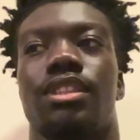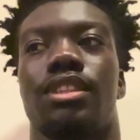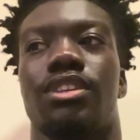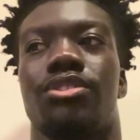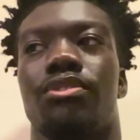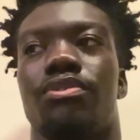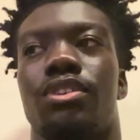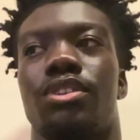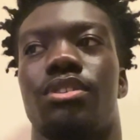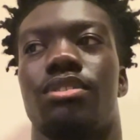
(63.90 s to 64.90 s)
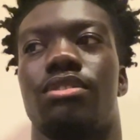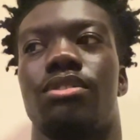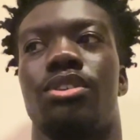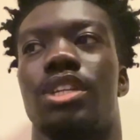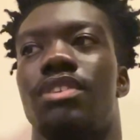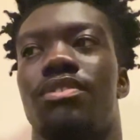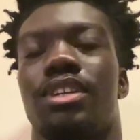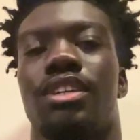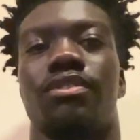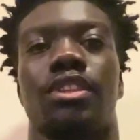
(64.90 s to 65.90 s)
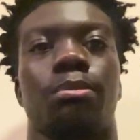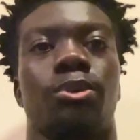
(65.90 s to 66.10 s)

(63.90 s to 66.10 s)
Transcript: there's nothing you can even give them.